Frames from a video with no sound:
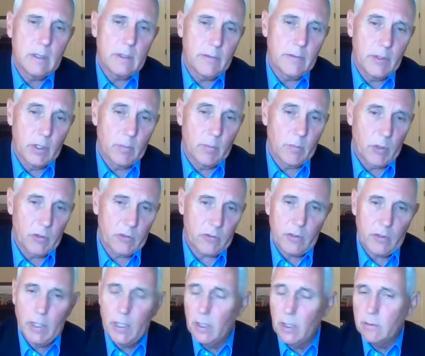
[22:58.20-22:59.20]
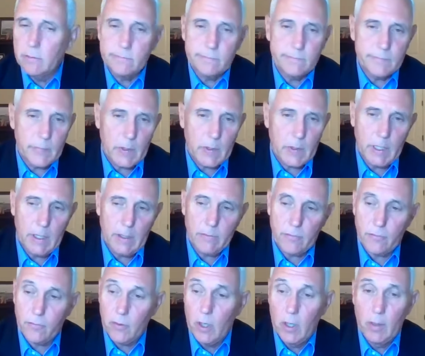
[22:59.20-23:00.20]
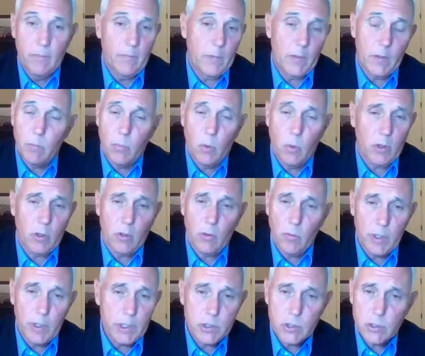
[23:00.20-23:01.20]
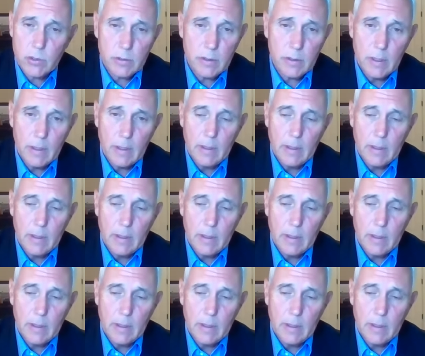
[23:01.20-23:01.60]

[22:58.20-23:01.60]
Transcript: their personnel uh, from the border region.